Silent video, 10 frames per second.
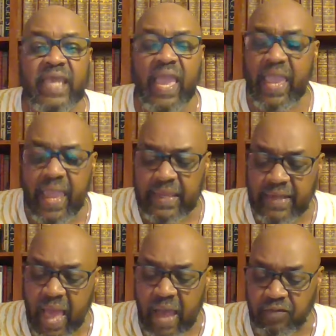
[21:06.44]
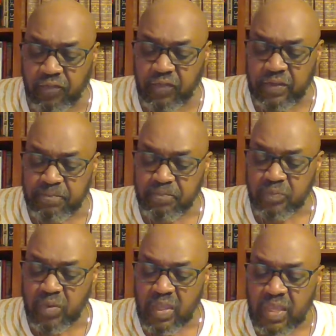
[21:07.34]
and our feet,
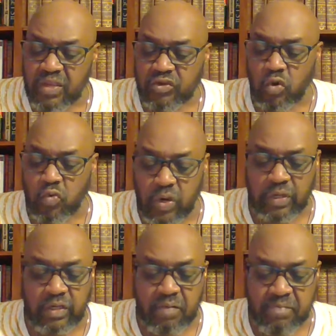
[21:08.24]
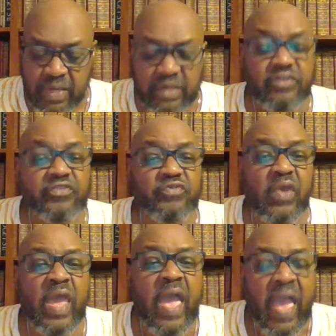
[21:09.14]
to render
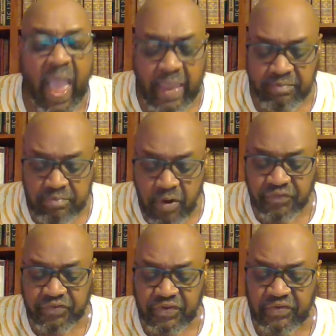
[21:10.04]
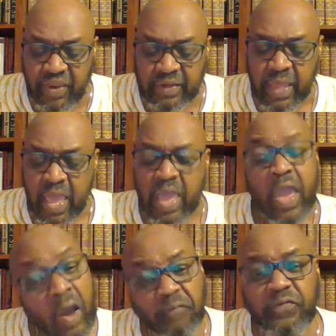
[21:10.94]
ministry and mercy and
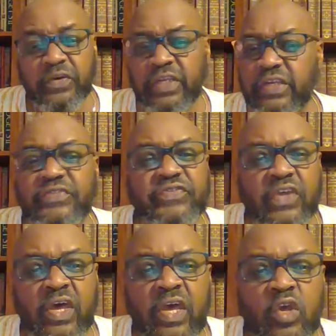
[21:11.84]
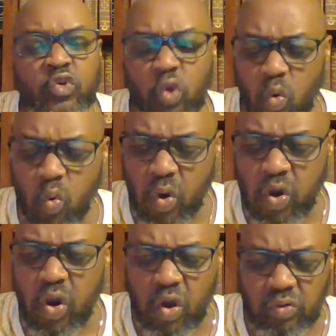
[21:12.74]
helpfulness to a
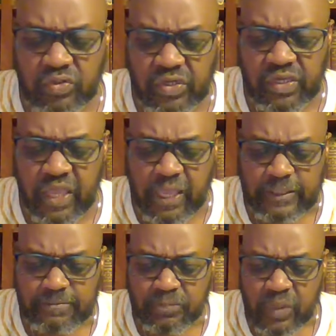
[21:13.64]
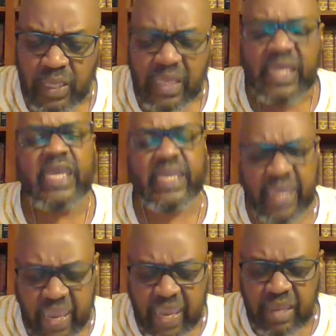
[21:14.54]
world today. He
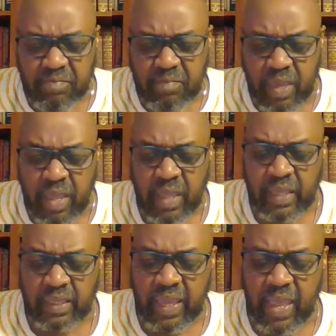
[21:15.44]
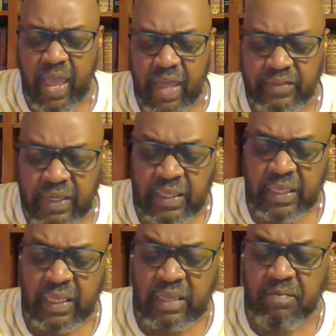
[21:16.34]
came, that
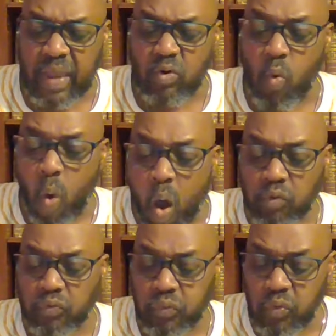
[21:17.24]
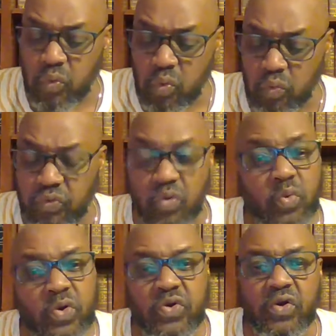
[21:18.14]
he might walk through the
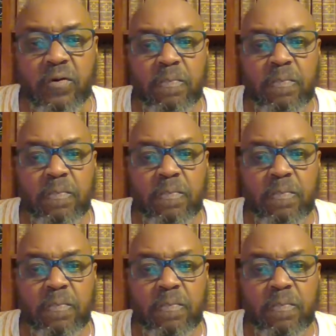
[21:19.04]
world